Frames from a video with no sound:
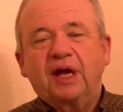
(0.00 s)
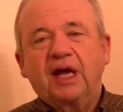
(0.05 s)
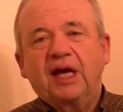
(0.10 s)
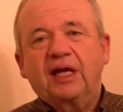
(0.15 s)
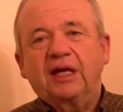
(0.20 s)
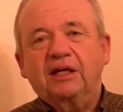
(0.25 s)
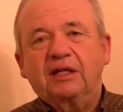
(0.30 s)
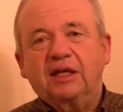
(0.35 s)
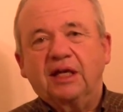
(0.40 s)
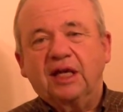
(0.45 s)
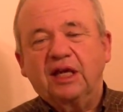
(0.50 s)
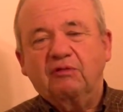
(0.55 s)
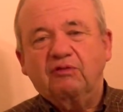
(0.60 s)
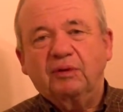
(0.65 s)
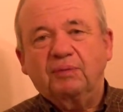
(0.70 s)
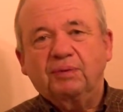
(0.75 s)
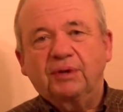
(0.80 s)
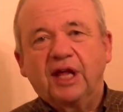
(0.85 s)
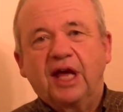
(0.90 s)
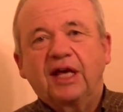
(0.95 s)
And he
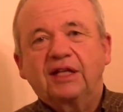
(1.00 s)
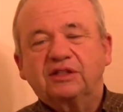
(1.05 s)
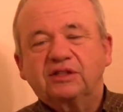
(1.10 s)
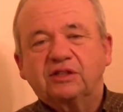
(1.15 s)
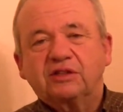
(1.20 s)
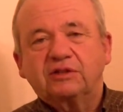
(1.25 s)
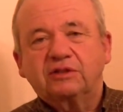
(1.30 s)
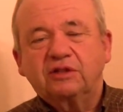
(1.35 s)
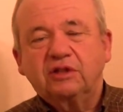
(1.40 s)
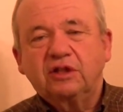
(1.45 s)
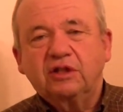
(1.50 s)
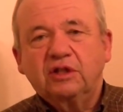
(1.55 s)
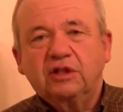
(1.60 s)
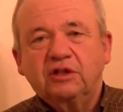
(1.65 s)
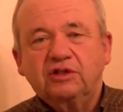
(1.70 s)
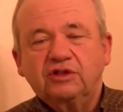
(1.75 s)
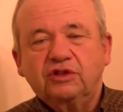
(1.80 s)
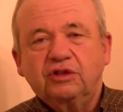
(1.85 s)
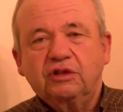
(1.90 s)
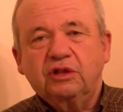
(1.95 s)
replaced,
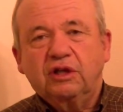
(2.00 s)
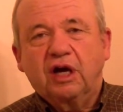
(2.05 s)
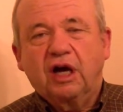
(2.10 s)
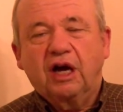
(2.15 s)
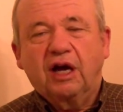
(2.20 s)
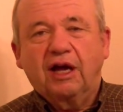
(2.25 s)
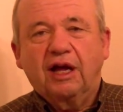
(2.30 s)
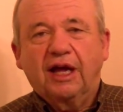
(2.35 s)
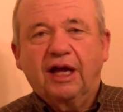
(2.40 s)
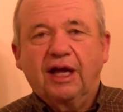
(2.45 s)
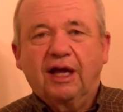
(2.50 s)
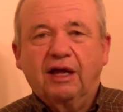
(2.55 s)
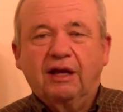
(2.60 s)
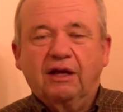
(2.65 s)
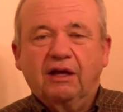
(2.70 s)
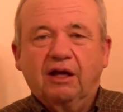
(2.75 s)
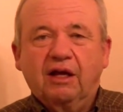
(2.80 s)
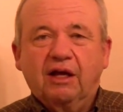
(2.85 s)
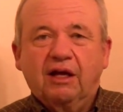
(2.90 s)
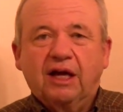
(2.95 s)

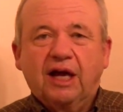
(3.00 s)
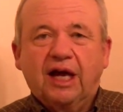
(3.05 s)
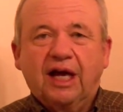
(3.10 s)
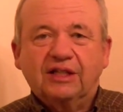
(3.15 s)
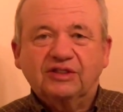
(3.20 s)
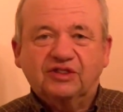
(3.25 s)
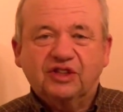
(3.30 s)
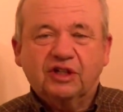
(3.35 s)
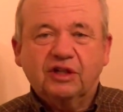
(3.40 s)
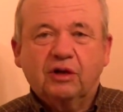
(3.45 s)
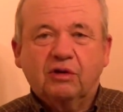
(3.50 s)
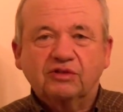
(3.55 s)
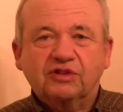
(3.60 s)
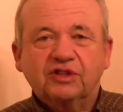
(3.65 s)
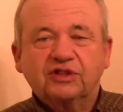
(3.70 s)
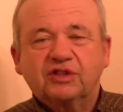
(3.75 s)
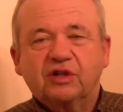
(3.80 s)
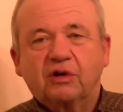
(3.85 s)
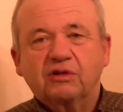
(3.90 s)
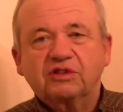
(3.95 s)
as the close
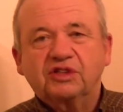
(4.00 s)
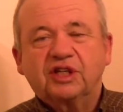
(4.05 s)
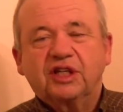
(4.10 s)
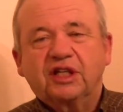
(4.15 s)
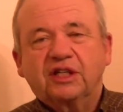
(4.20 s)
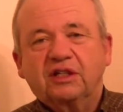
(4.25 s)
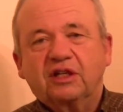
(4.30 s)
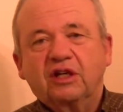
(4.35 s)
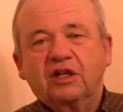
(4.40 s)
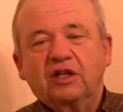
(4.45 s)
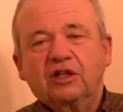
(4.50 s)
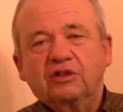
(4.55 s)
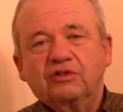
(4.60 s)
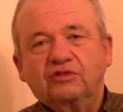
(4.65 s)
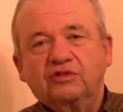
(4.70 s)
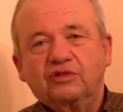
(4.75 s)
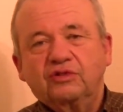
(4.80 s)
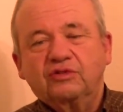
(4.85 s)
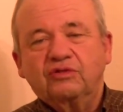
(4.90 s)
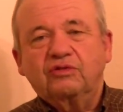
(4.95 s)
associate
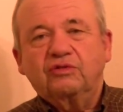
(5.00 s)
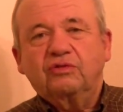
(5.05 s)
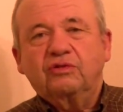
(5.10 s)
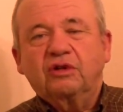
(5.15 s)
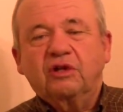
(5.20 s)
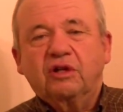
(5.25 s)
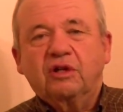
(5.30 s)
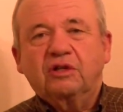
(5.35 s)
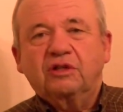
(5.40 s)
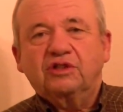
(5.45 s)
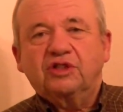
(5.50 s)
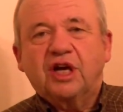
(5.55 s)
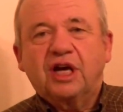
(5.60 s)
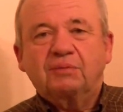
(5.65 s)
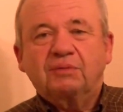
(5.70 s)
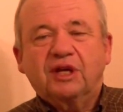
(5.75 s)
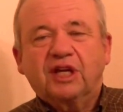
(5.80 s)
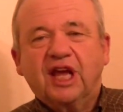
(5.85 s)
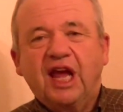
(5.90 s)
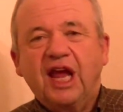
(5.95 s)
to
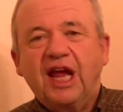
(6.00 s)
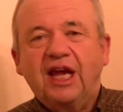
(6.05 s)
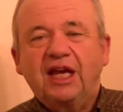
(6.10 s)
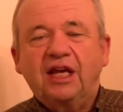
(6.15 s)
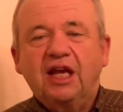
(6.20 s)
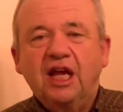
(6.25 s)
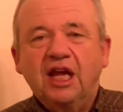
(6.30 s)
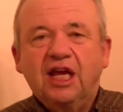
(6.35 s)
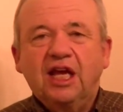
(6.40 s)
John McCain,